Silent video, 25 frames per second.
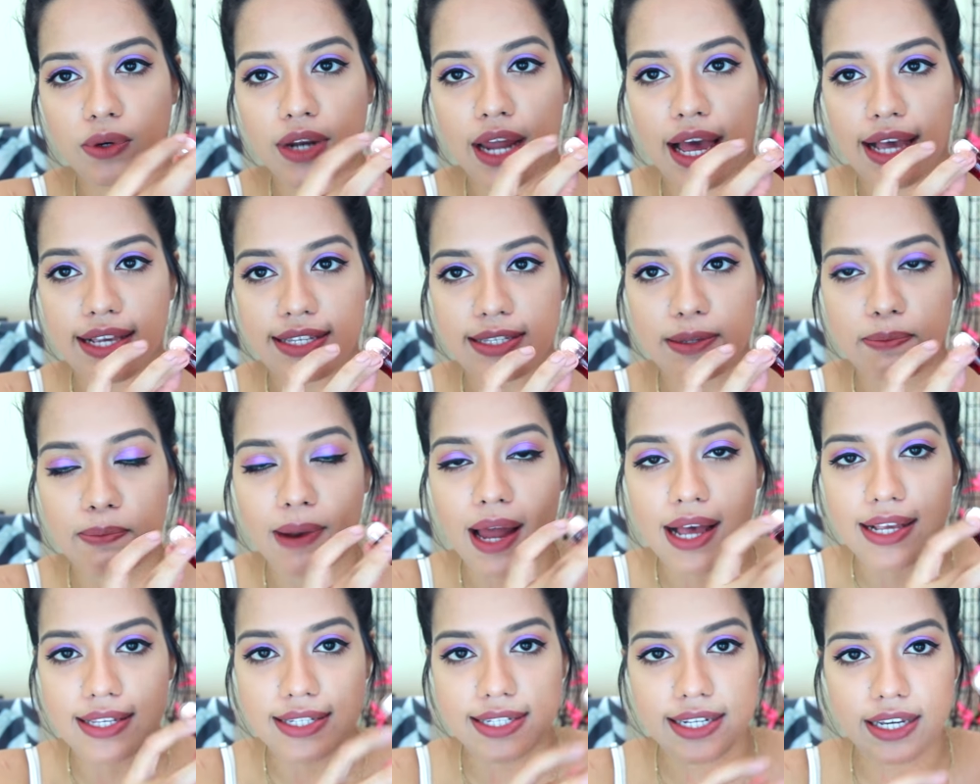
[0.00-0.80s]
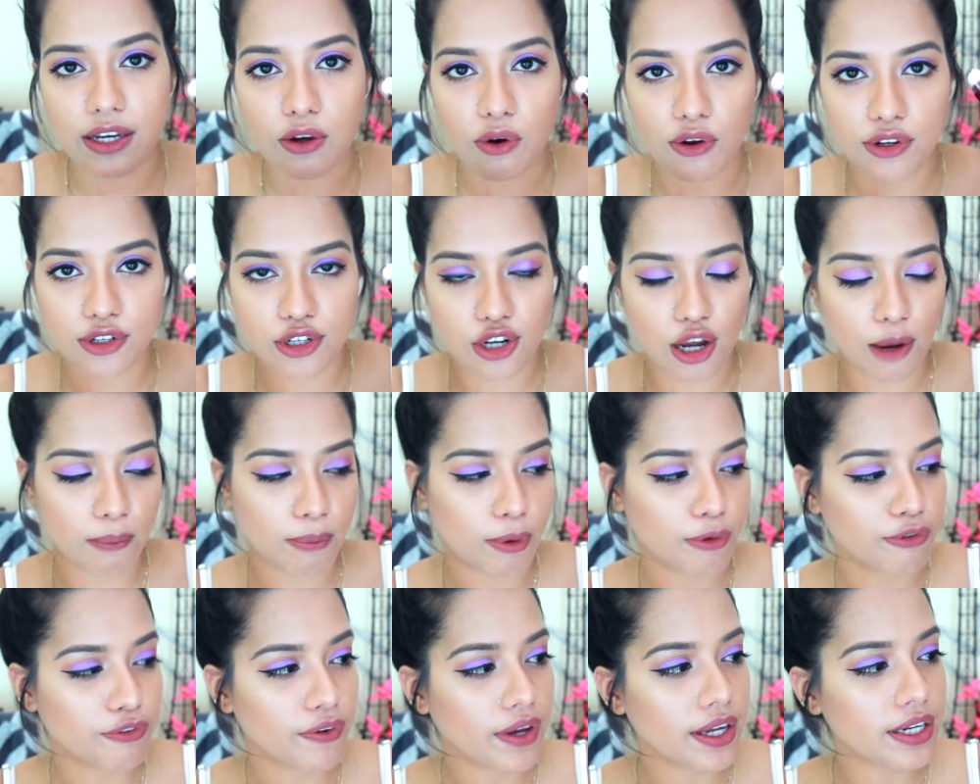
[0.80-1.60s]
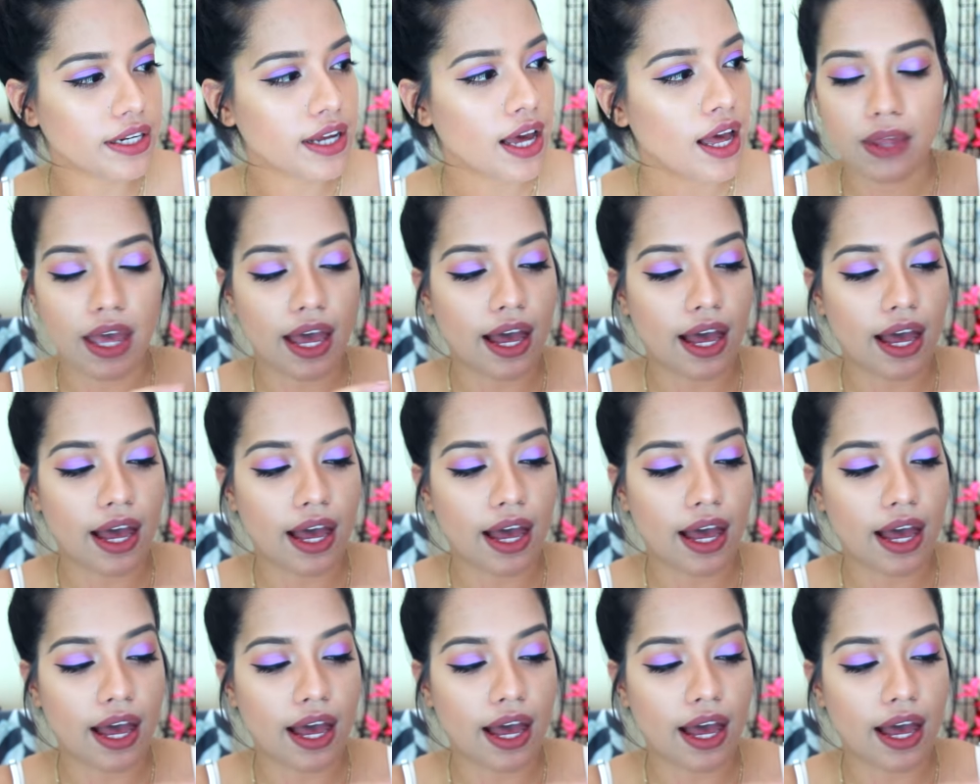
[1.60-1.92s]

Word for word: It has the plastic on top of it.